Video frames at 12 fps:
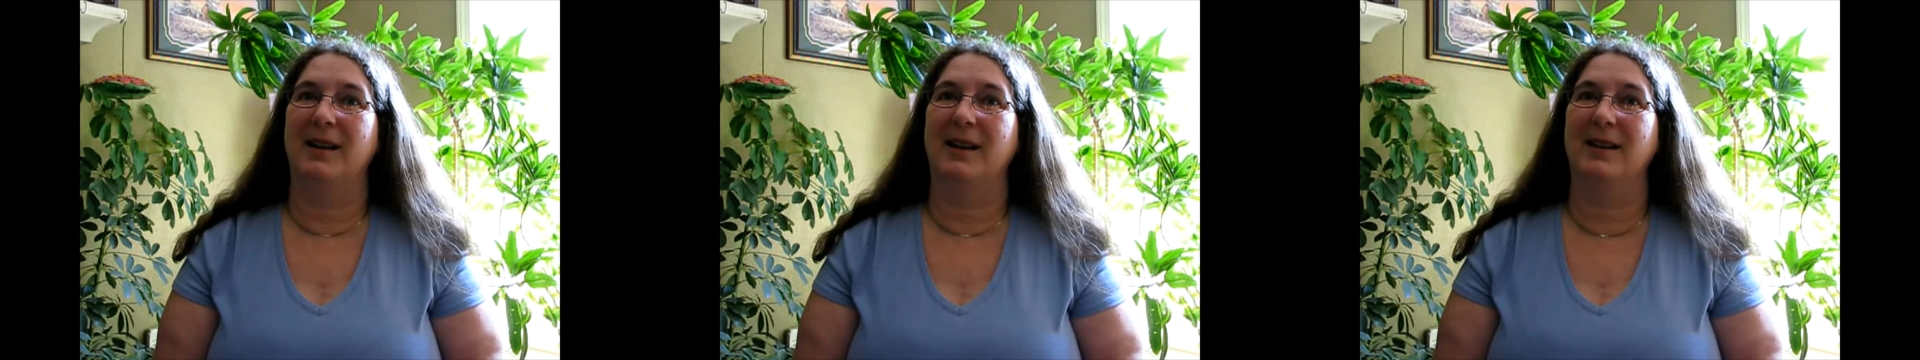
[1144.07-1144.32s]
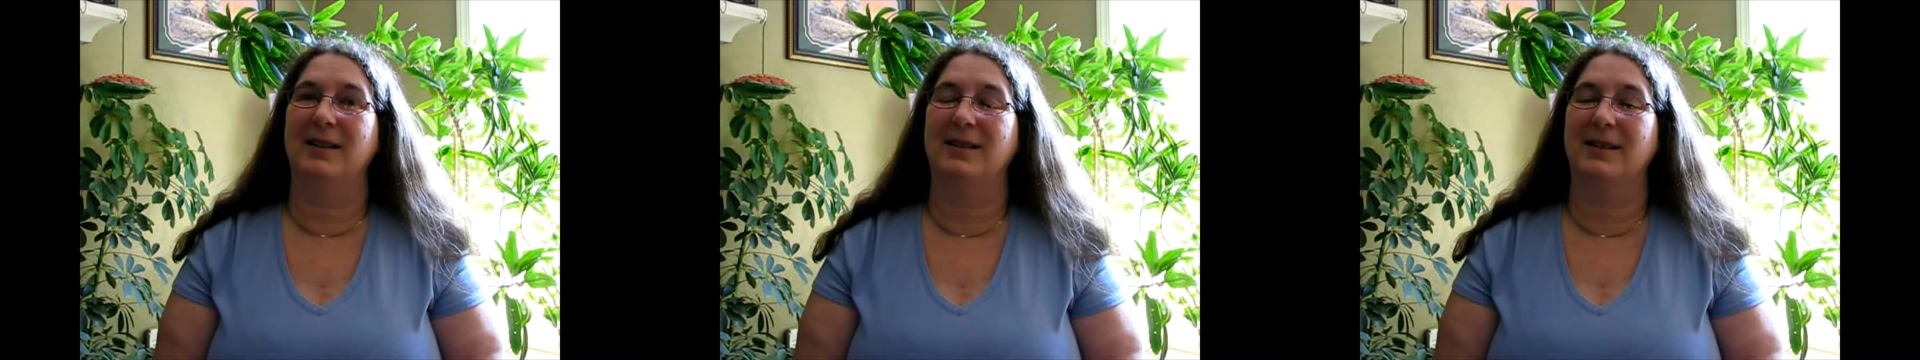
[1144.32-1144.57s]

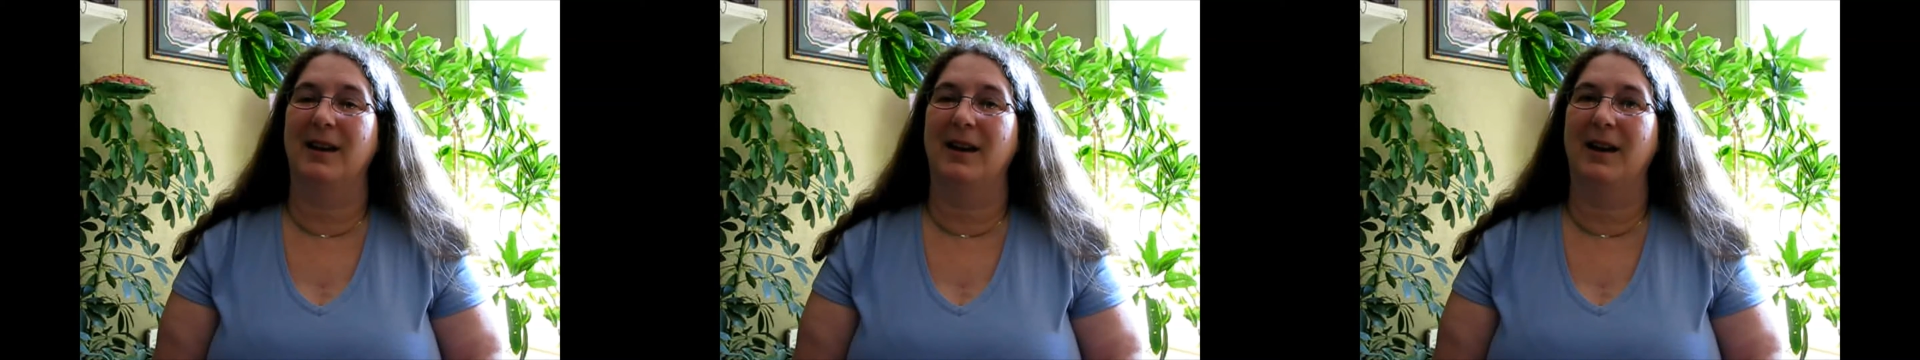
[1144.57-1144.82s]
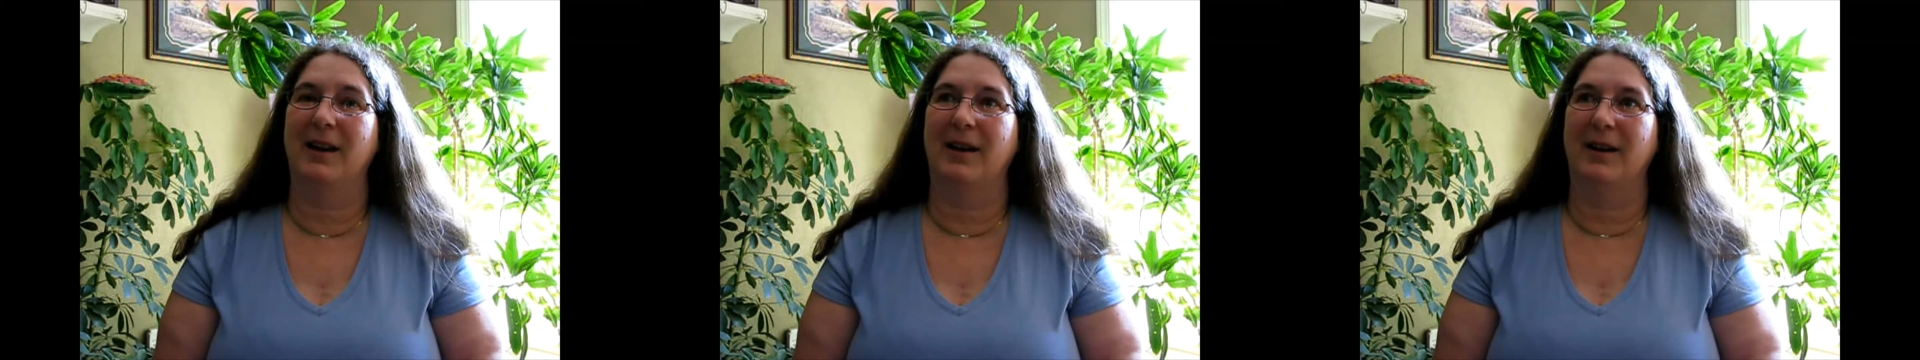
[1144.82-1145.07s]
it's
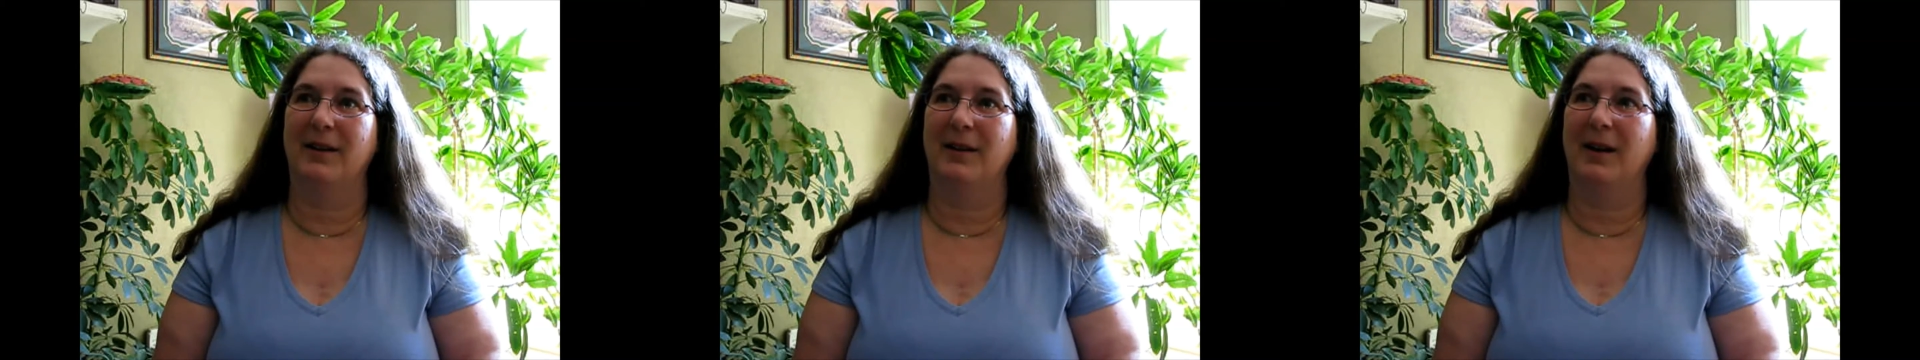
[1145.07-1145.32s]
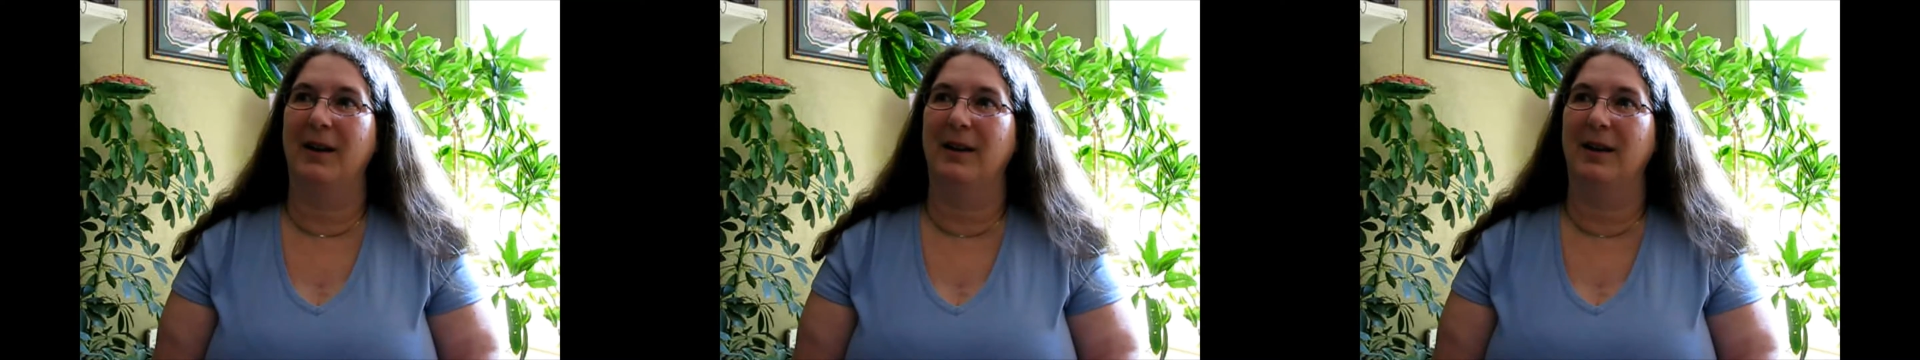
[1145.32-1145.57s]
uh,
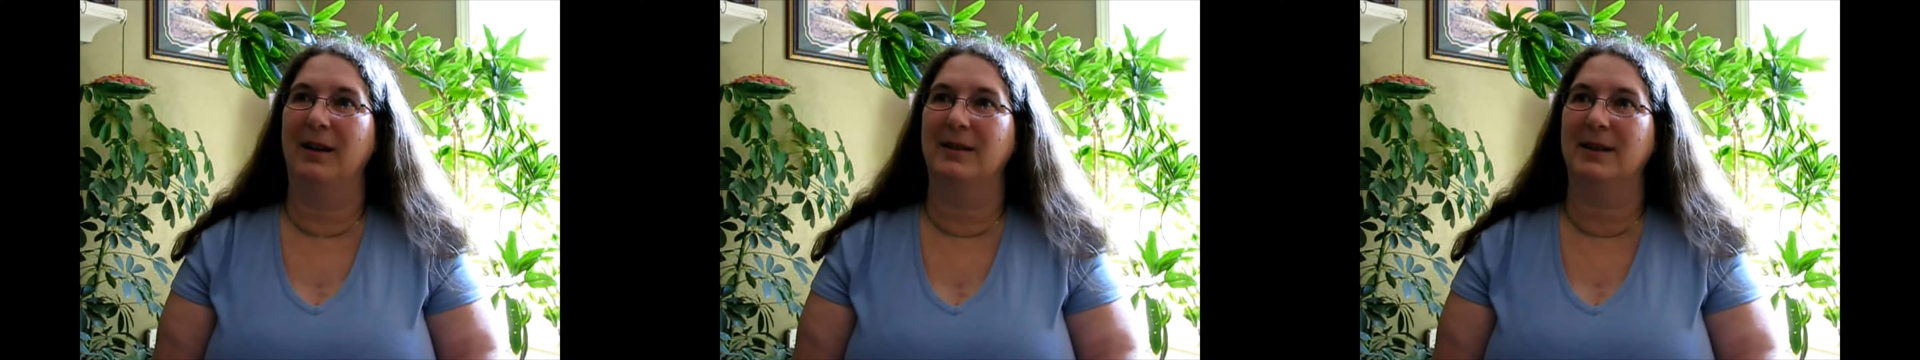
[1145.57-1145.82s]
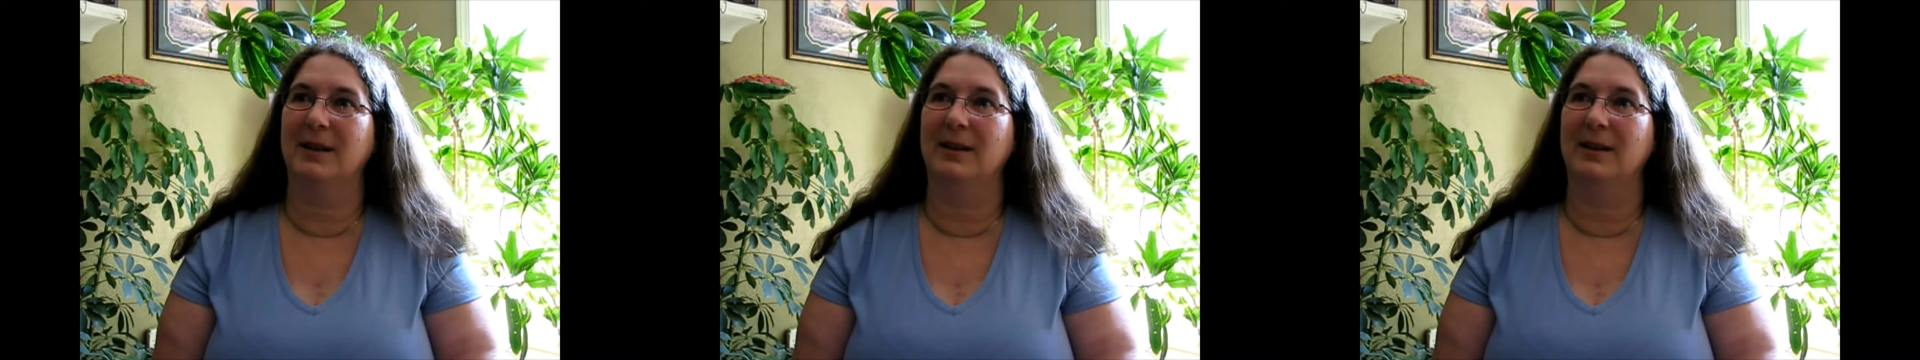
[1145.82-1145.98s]
uh it's a